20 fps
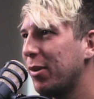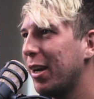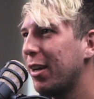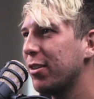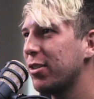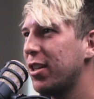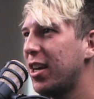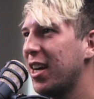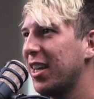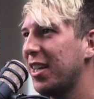I
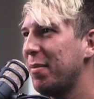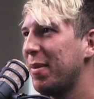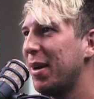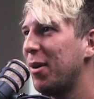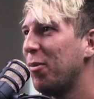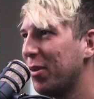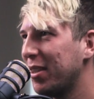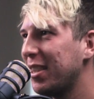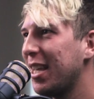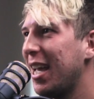was talking
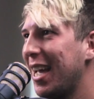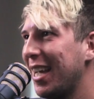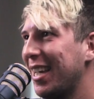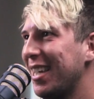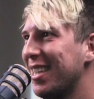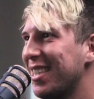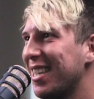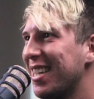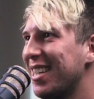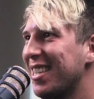about. What the heck
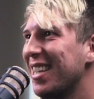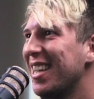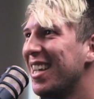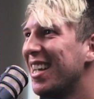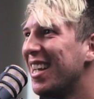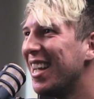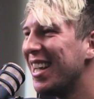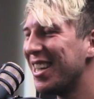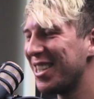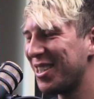is this?
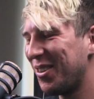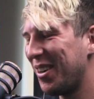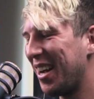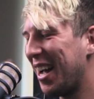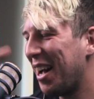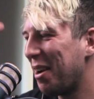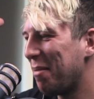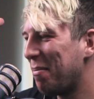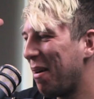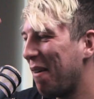And so I
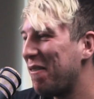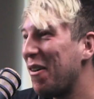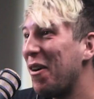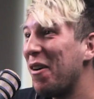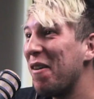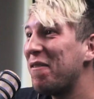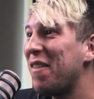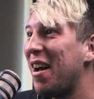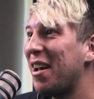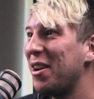held up my phone
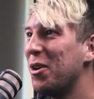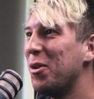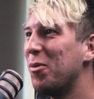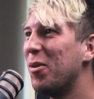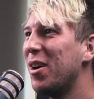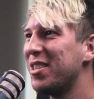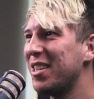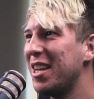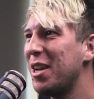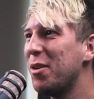and found out who it
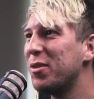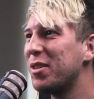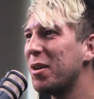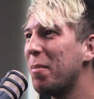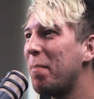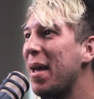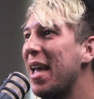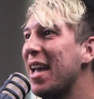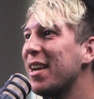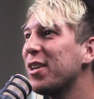was, and it was a
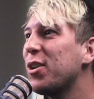band